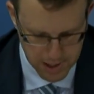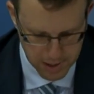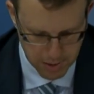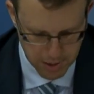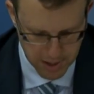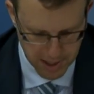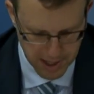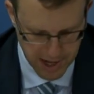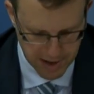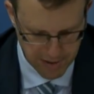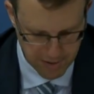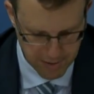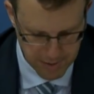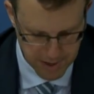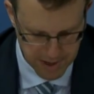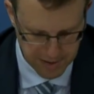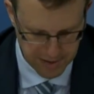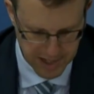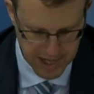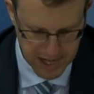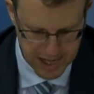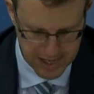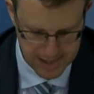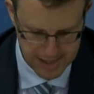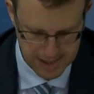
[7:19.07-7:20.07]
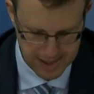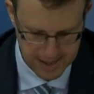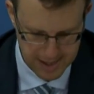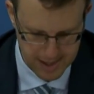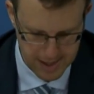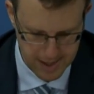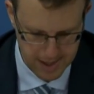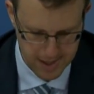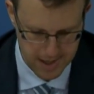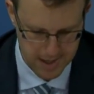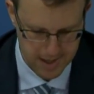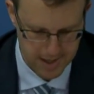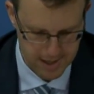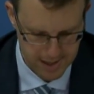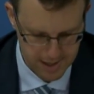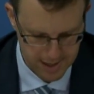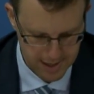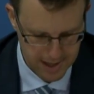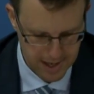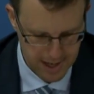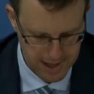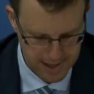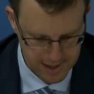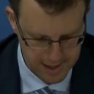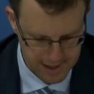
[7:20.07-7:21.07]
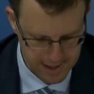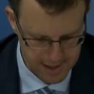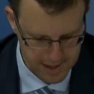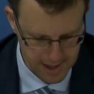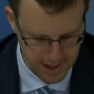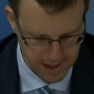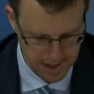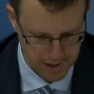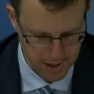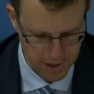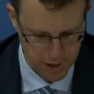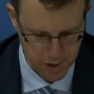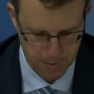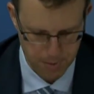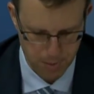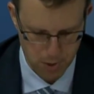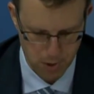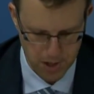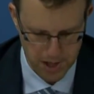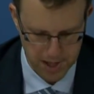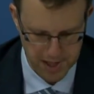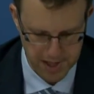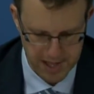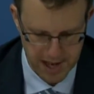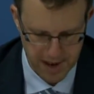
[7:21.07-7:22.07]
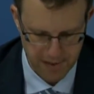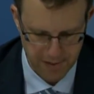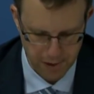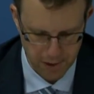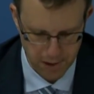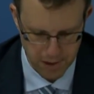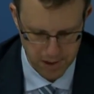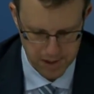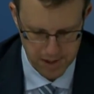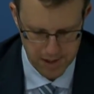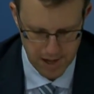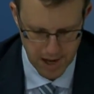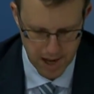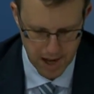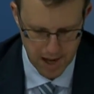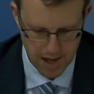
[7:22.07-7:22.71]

with the government of Kazakhstan, to support its efforts